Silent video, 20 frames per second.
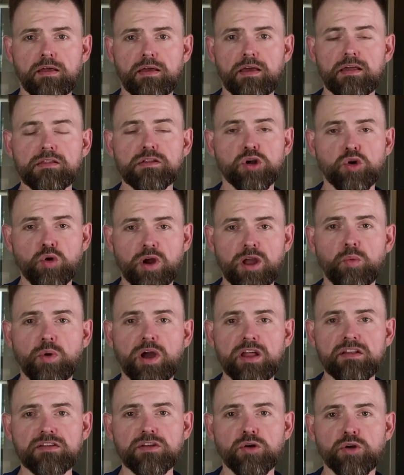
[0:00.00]
is a great
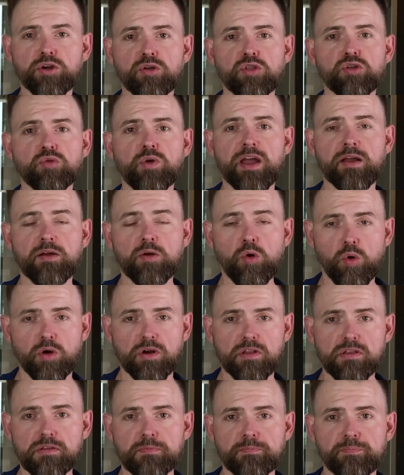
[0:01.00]
way to know you're on the right
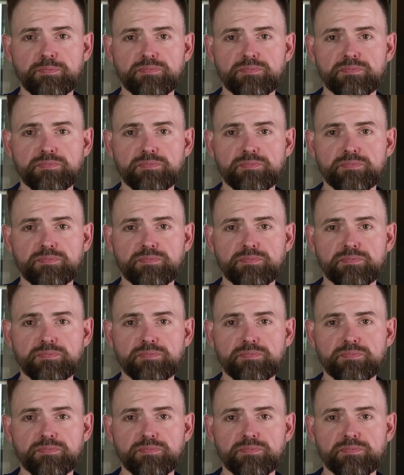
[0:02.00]
course.